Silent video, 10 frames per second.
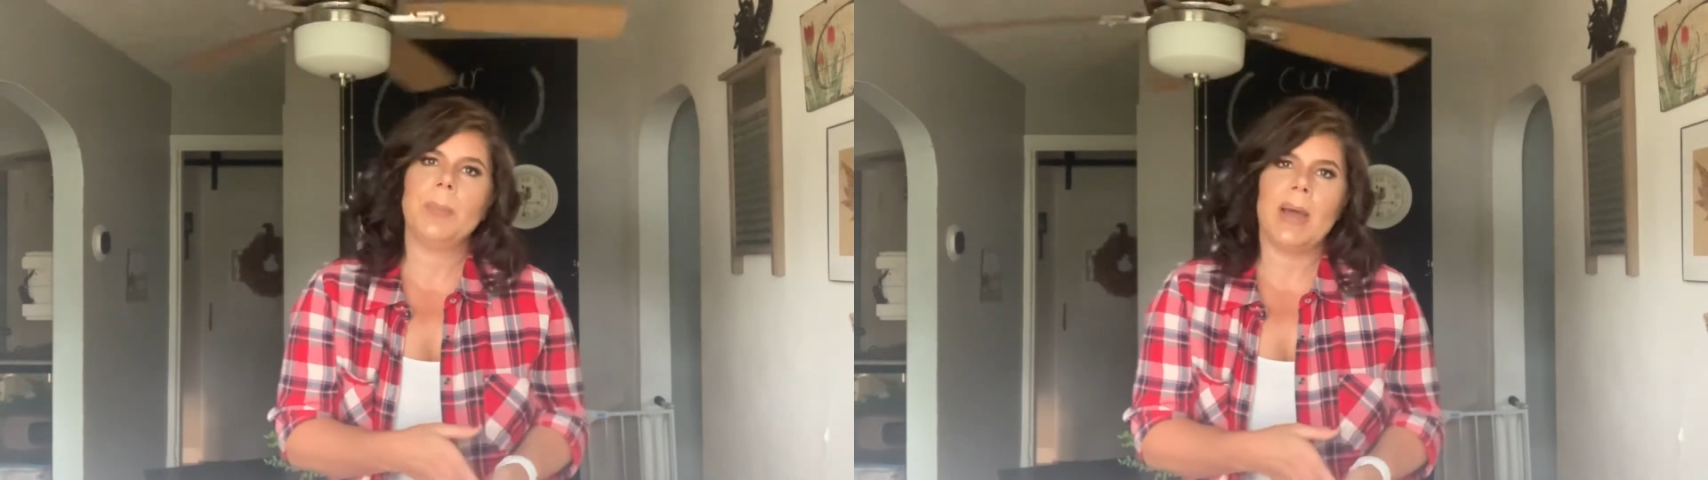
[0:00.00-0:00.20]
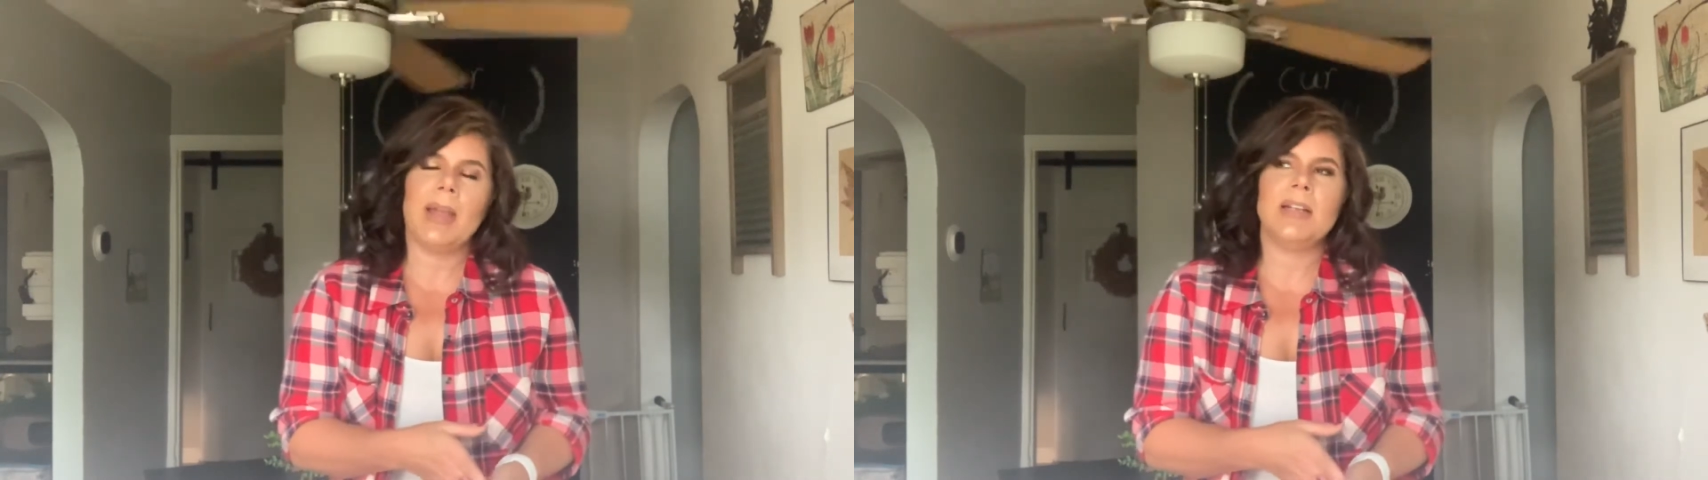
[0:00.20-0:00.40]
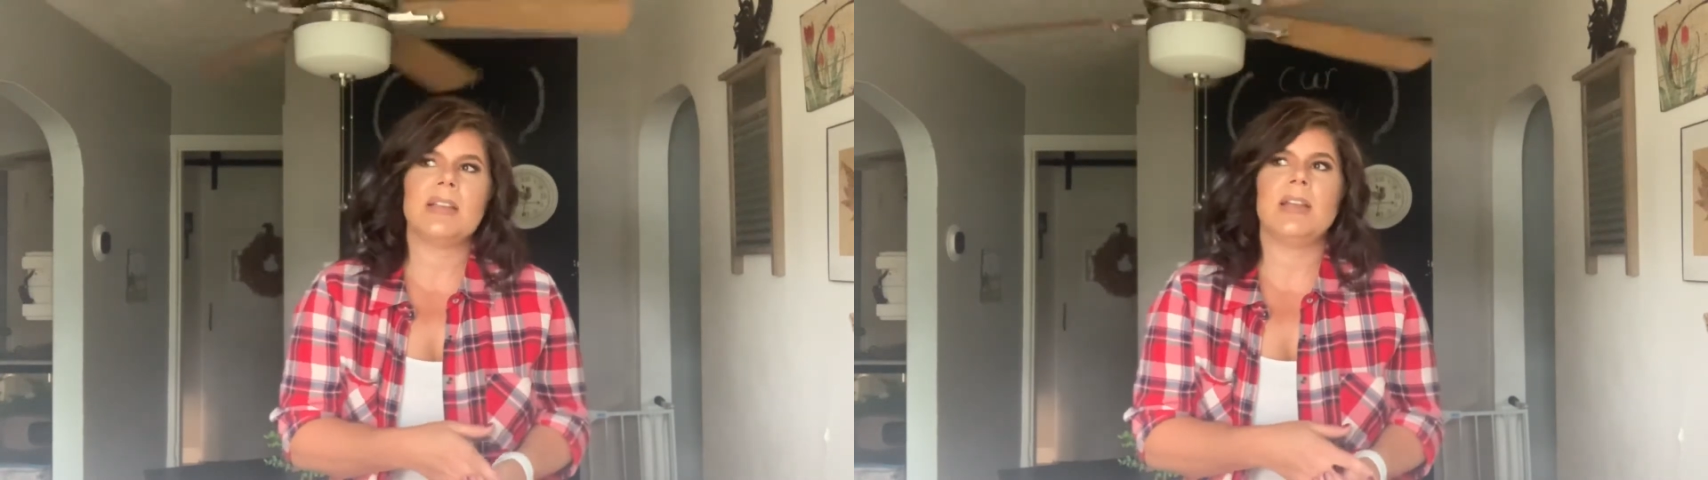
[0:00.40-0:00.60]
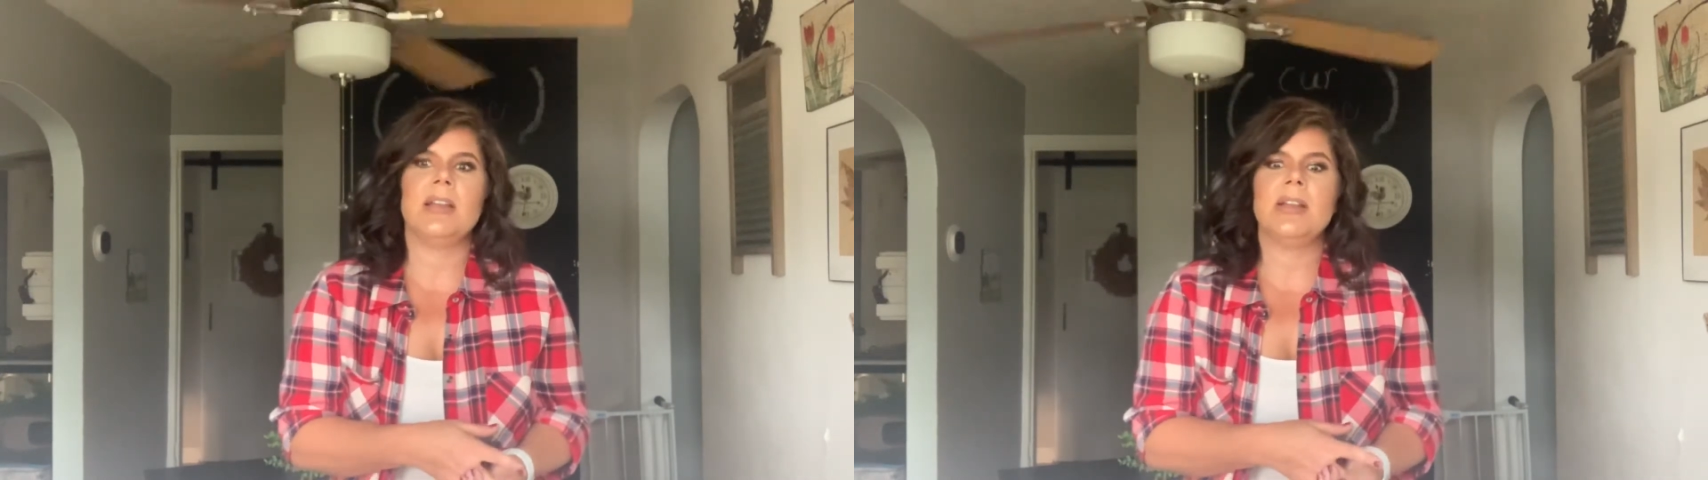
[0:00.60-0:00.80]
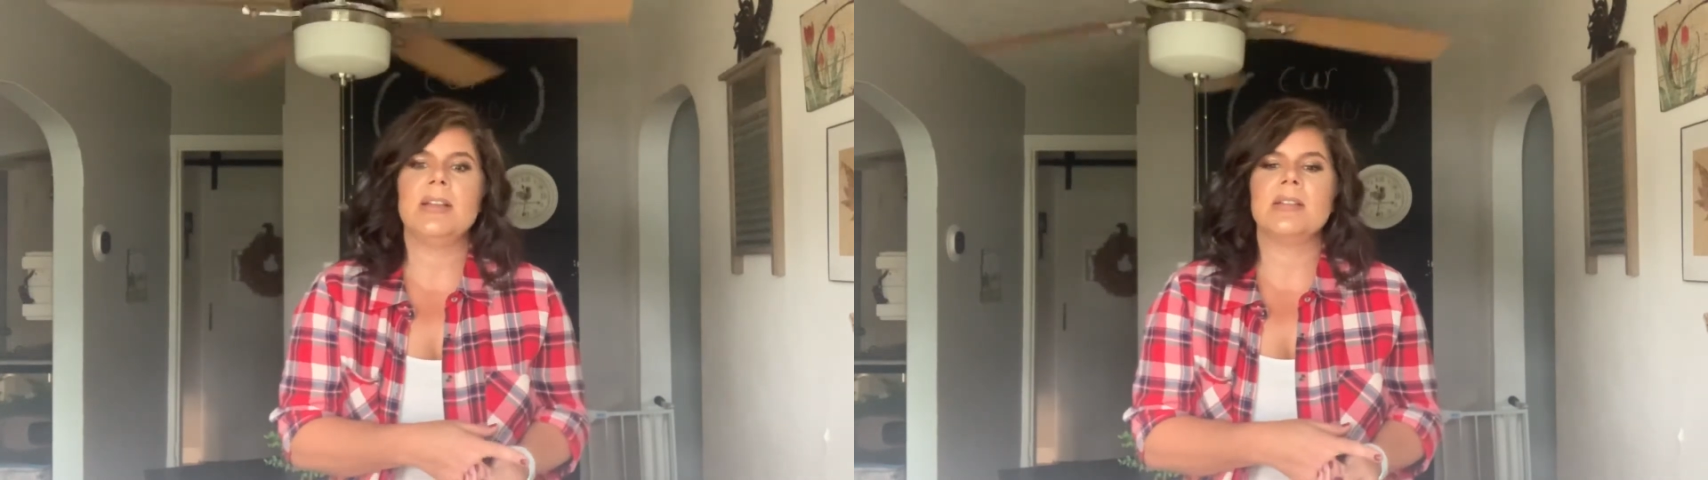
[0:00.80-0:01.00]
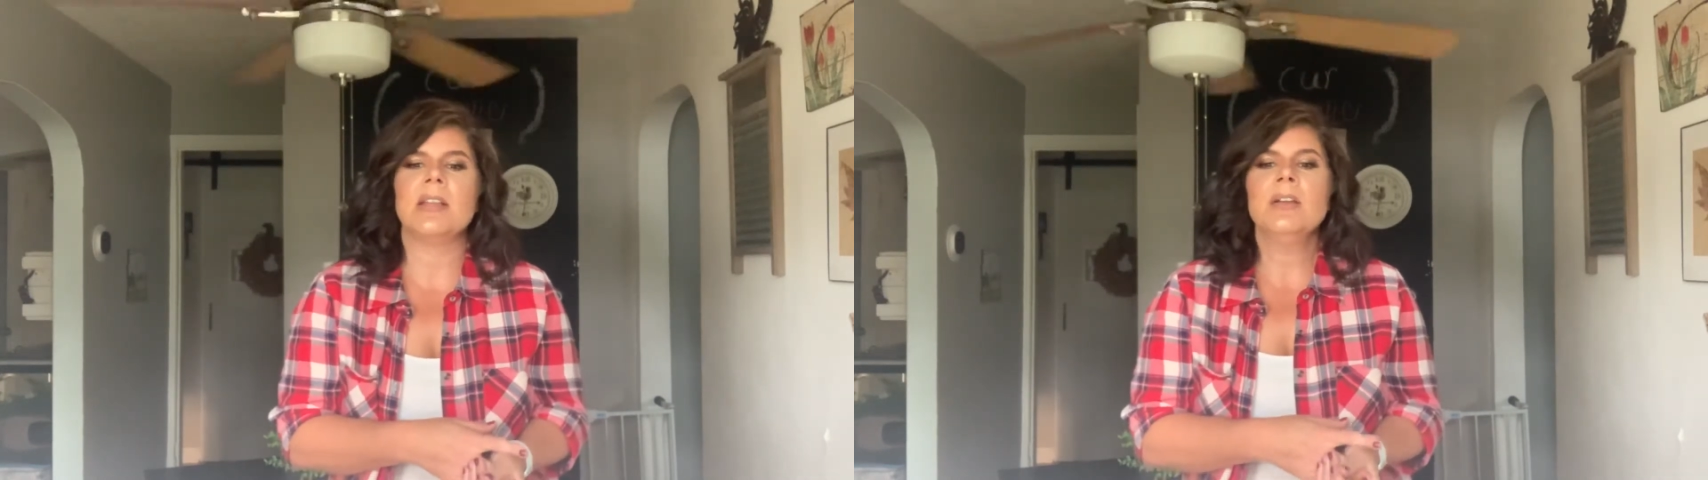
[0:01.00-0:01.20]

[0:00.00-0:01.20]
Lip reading: Byte is